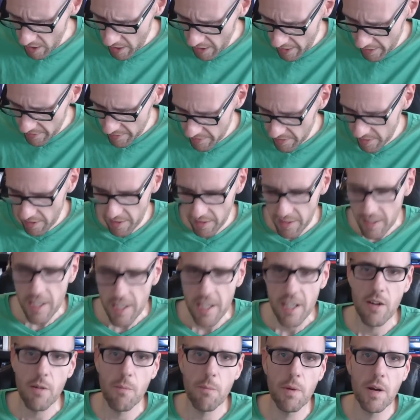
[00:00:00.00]
And
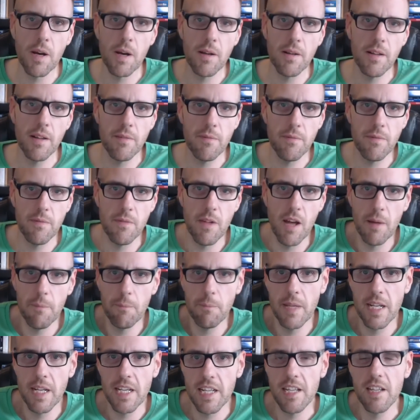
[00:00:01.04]

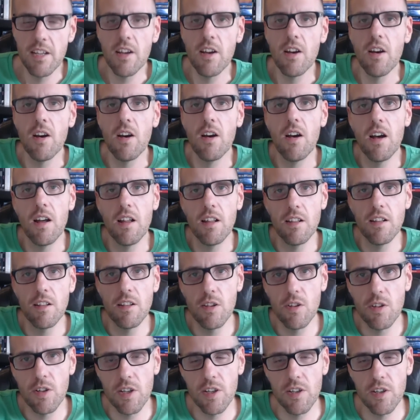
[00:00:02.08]
many
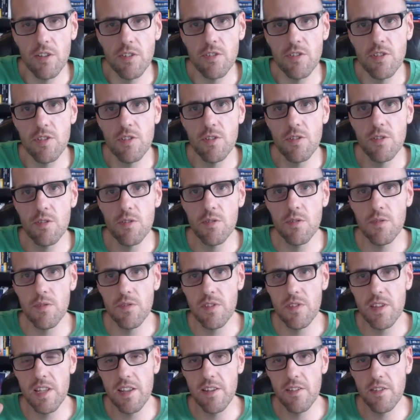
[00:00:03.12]
look to
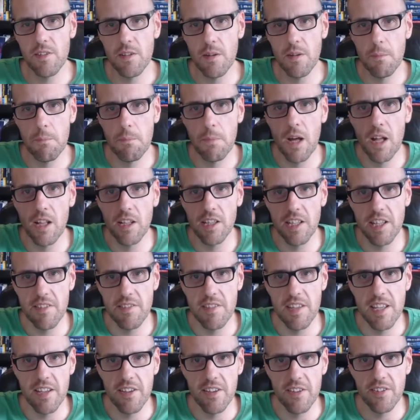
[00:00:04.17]
these
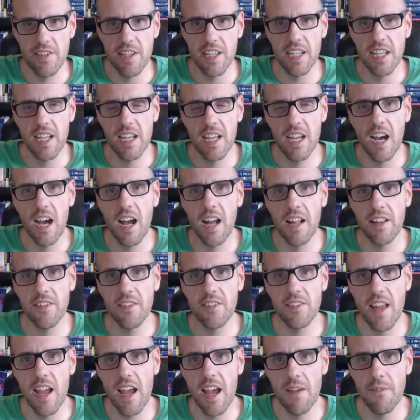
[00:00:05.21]
polytheistic
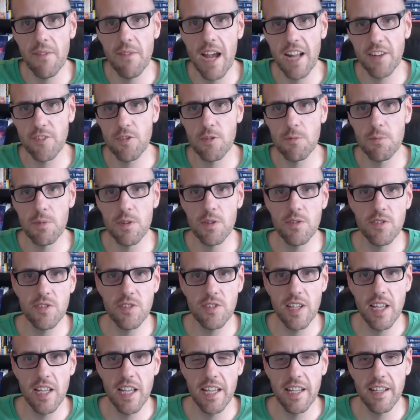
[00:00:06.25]
gods to have
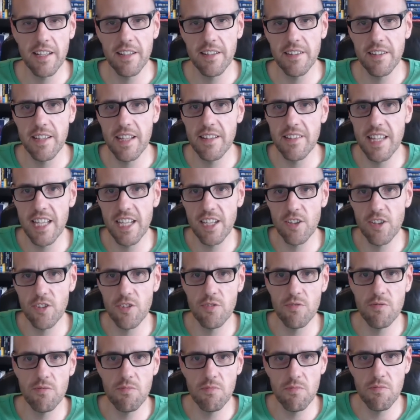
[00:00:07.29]
attributes that they
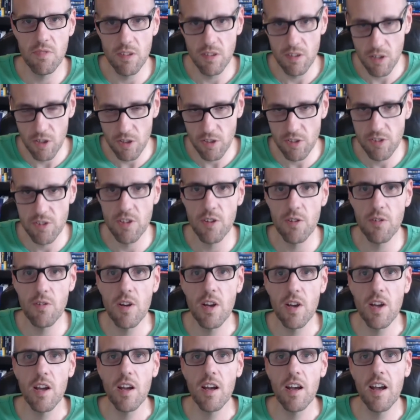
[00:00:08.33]
can look to
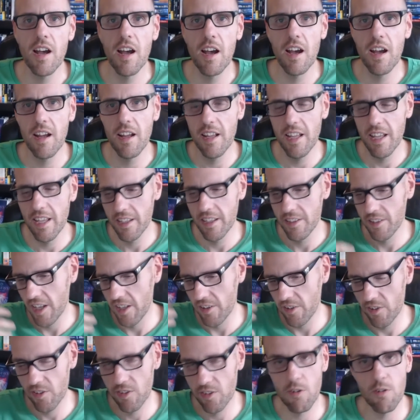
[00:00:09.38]

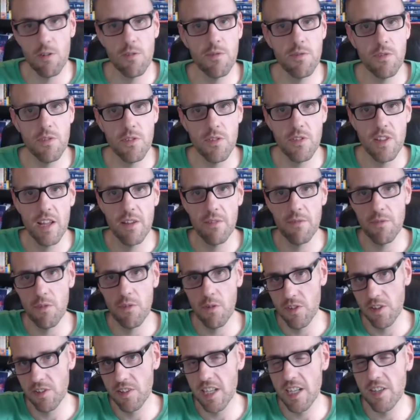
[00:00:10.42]
and serve
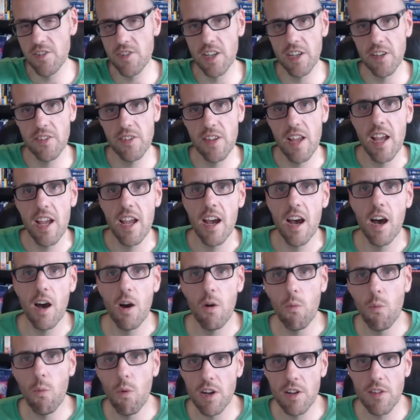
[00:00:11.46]
for the teachings.
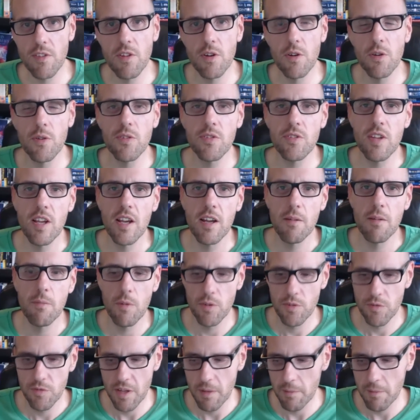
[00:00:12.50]
One of those,
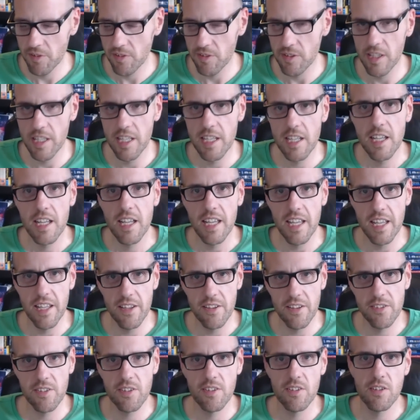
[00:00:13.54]
most famously,
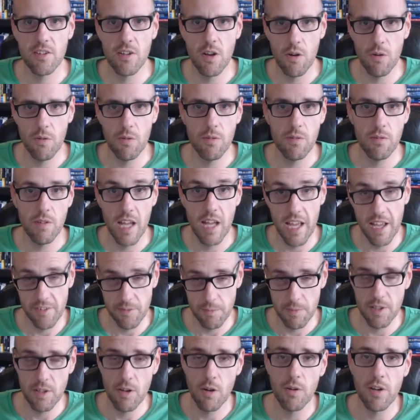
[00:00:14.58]
has
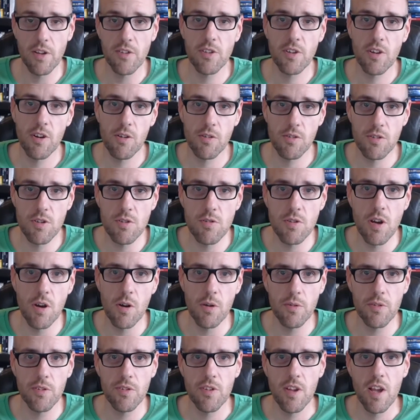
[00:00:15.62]
been known as
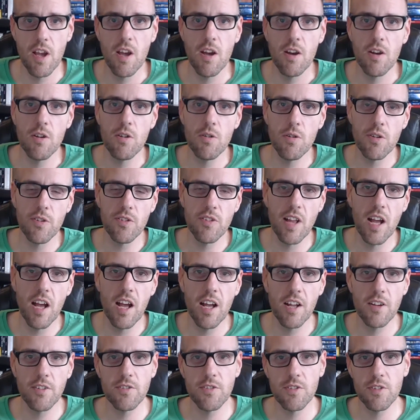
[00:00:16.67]
Cernunnos, who is the
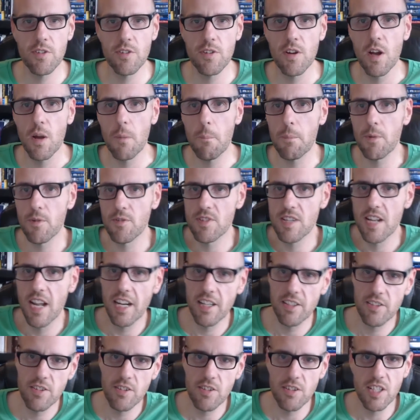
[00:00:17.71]
hunter,
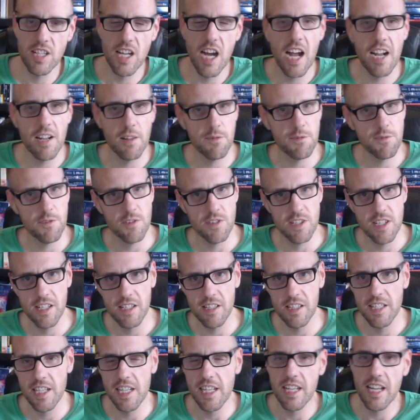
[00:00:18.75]
protector, god of
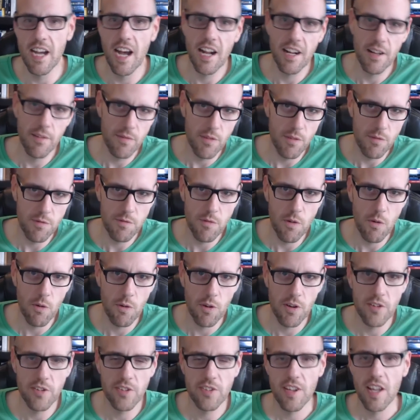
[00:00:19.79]
fertility, god of the
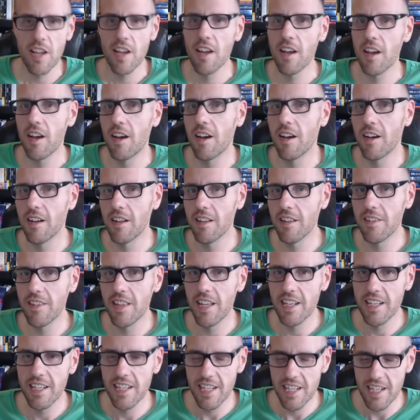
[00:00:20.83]
forest,
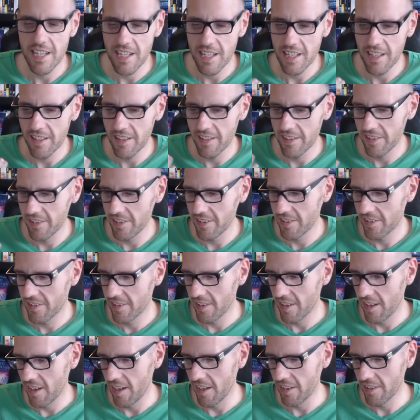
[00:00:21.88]
that he
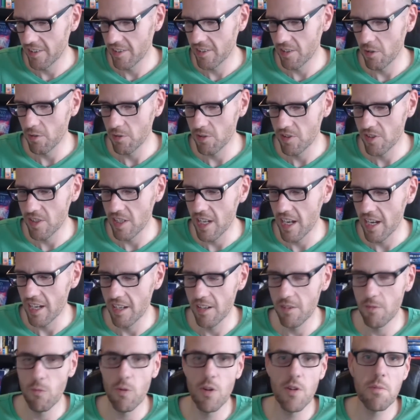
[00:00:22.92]
is
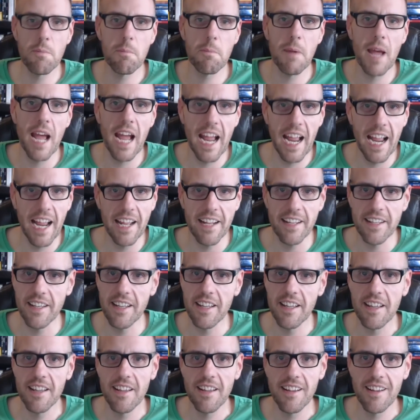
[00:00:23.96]
associated with Pan,
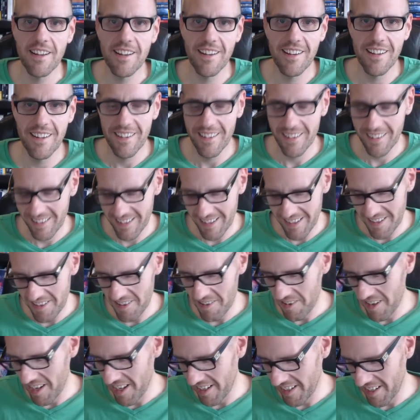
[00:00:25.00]

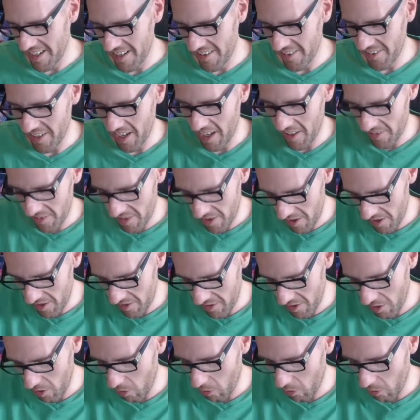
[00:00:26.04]
and he's got the